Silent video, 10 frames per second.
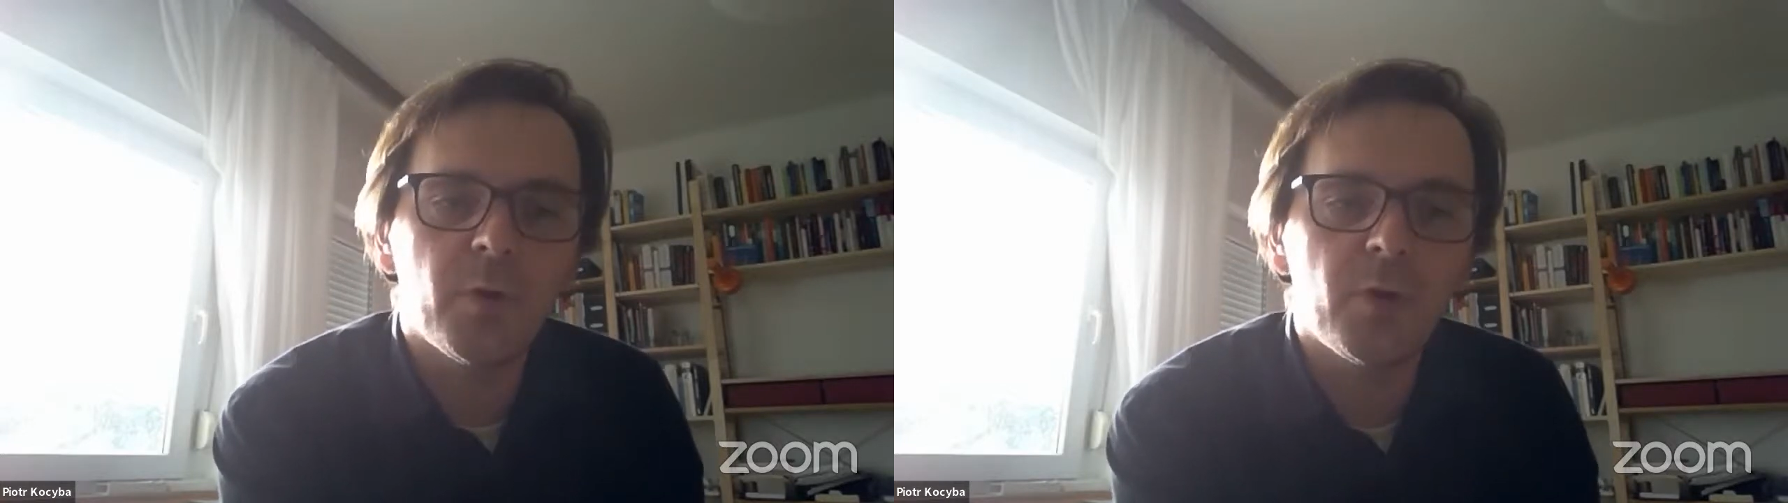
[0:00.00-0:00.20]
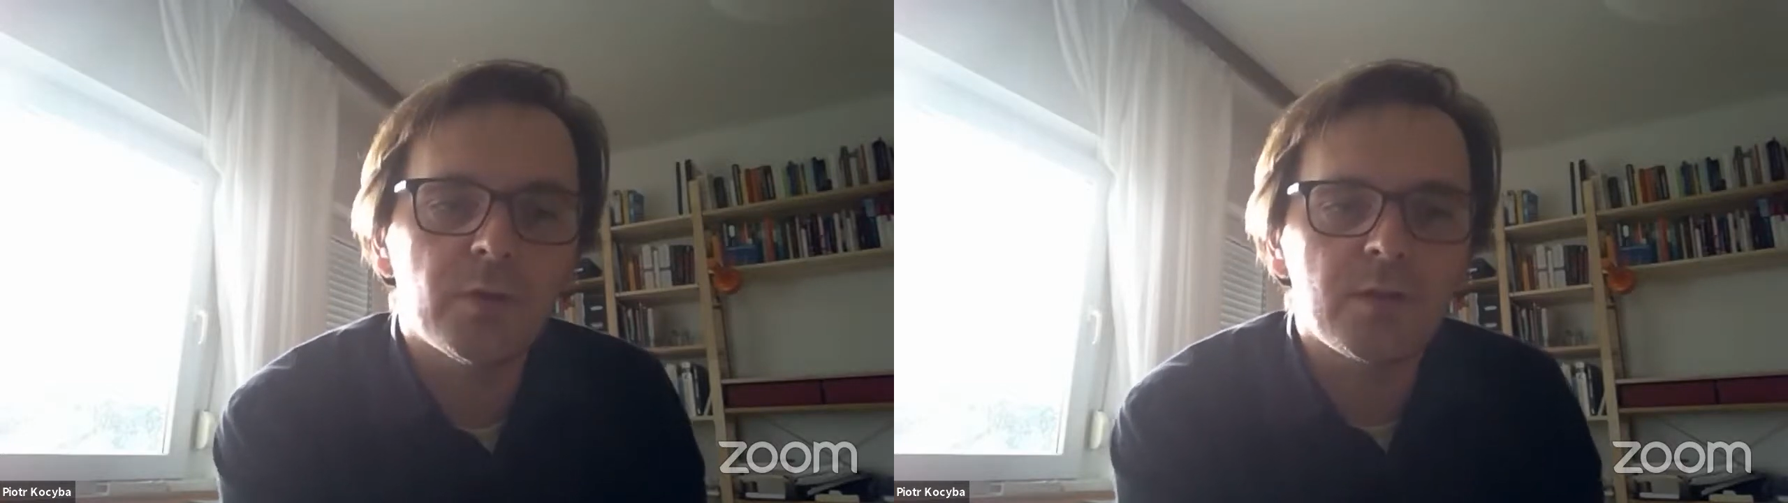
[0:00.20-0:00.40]

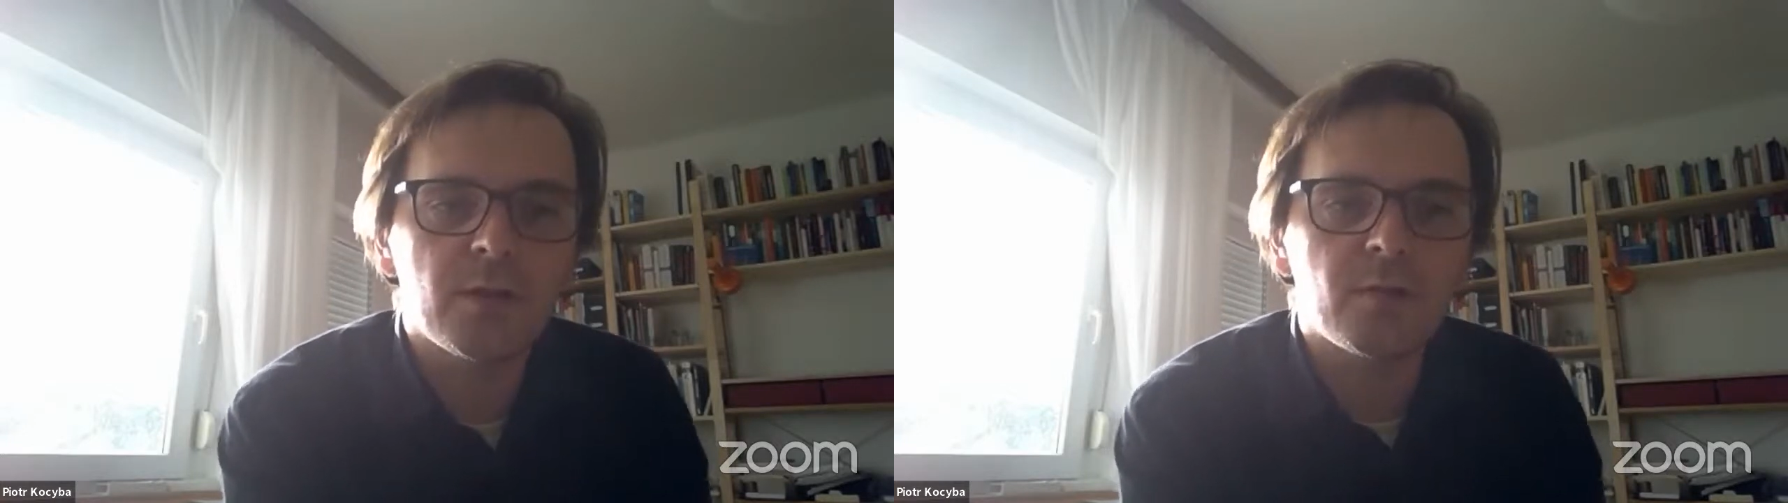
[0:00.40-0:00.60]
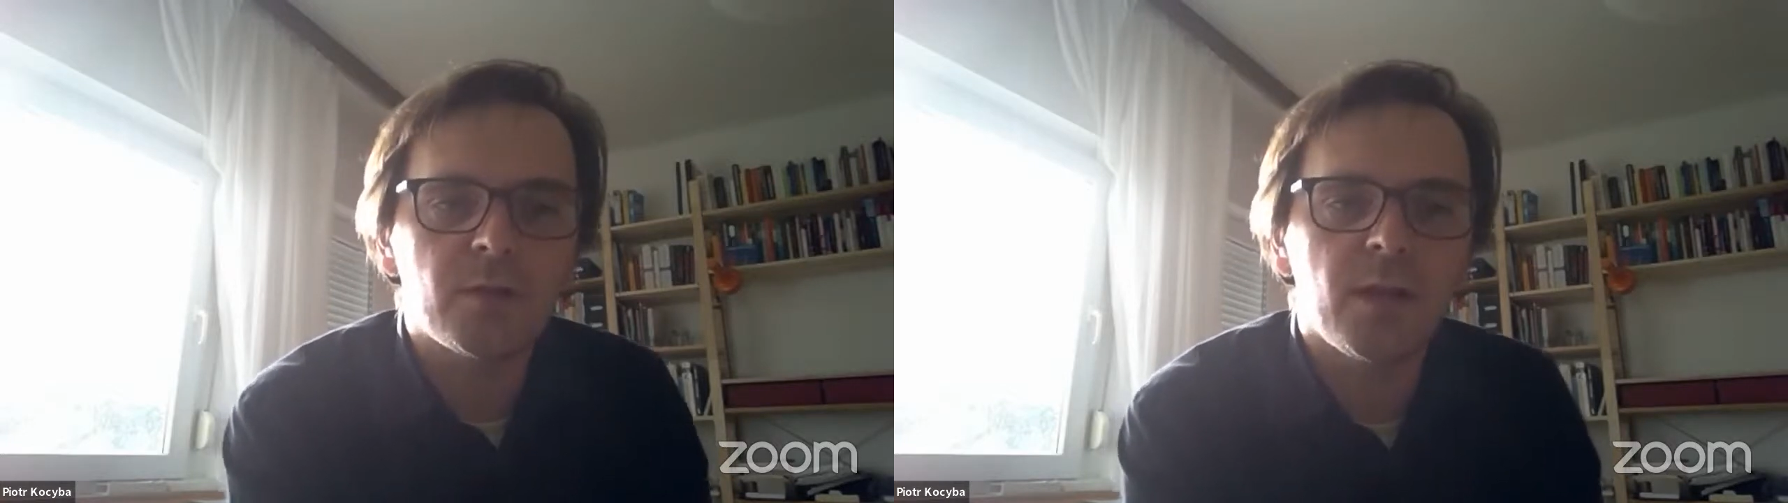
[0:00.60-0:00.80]
point
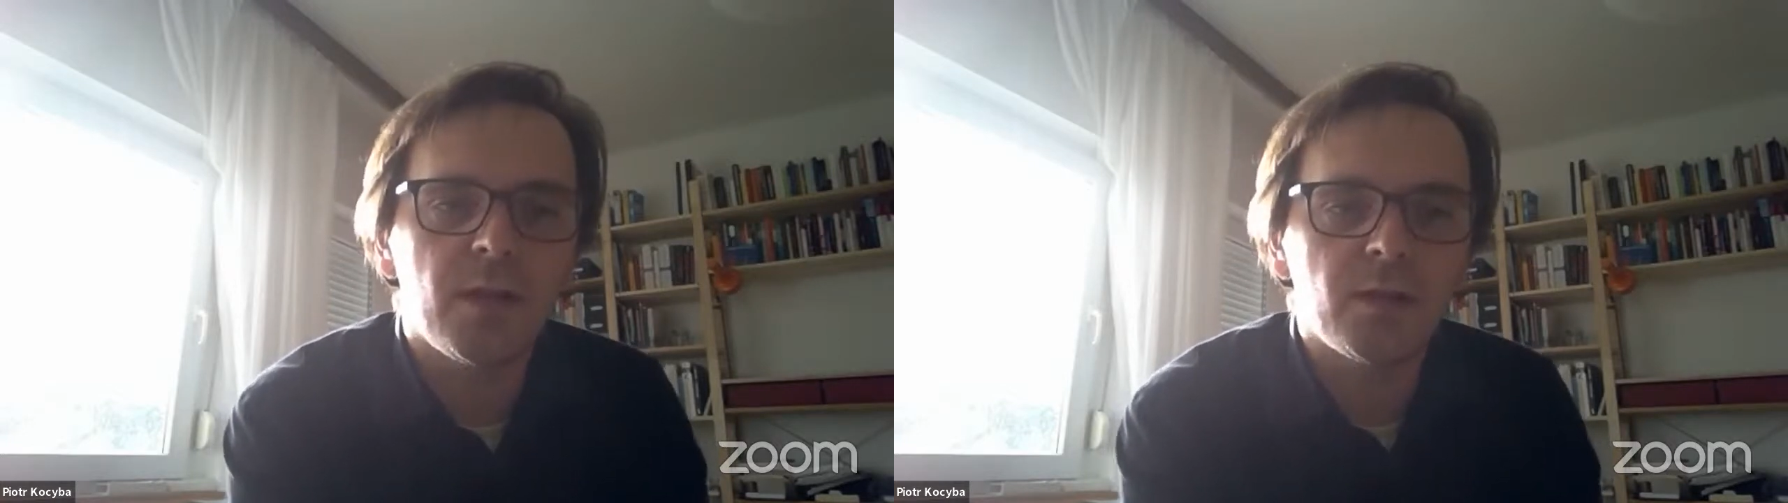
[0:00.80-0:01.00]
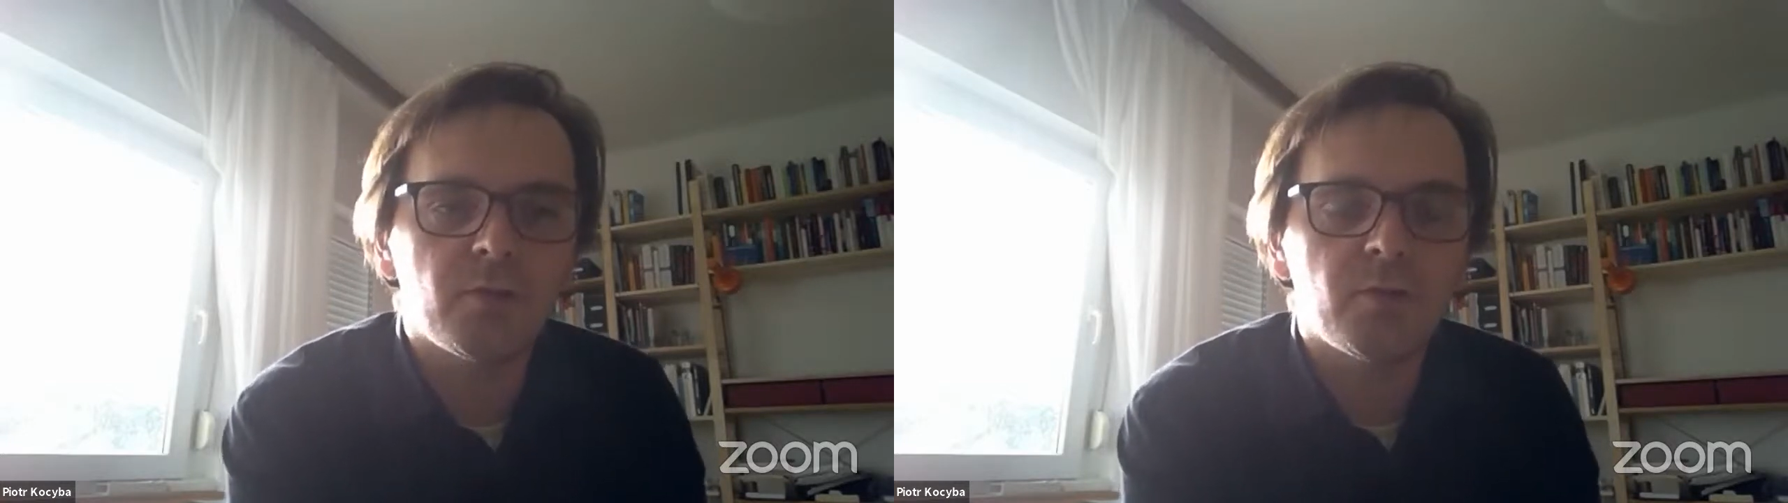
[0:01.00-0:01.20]
it's
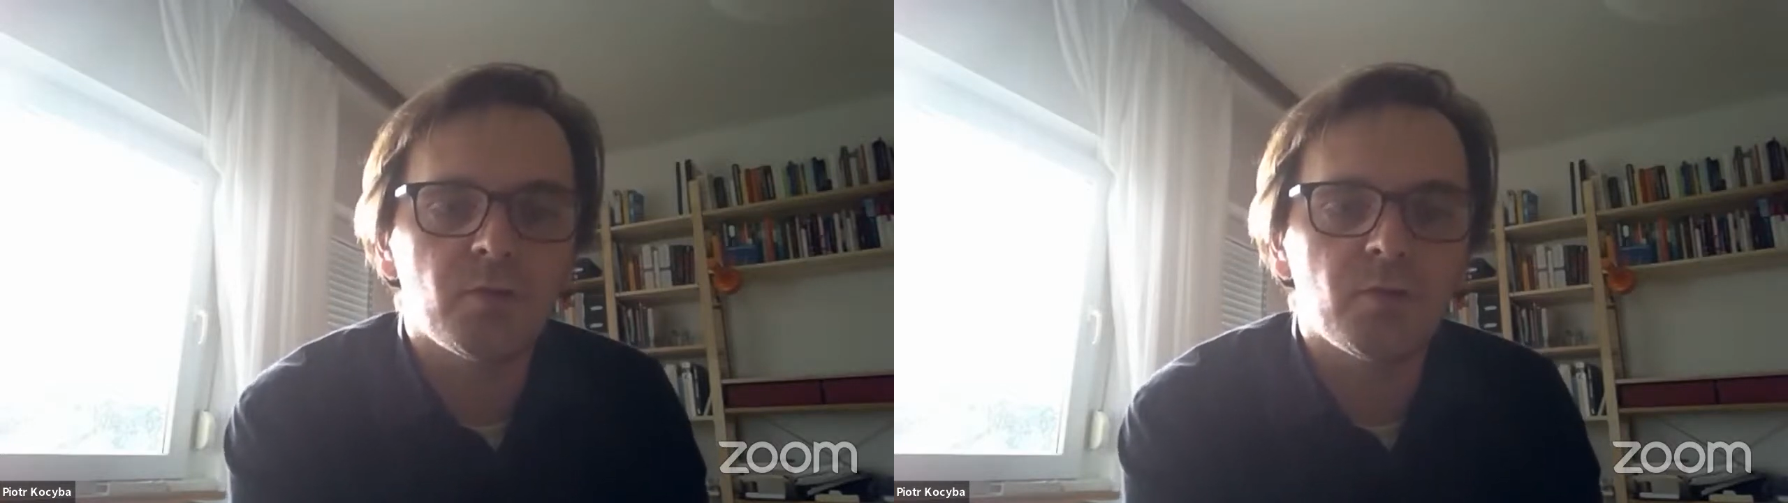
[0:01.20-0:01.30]
okay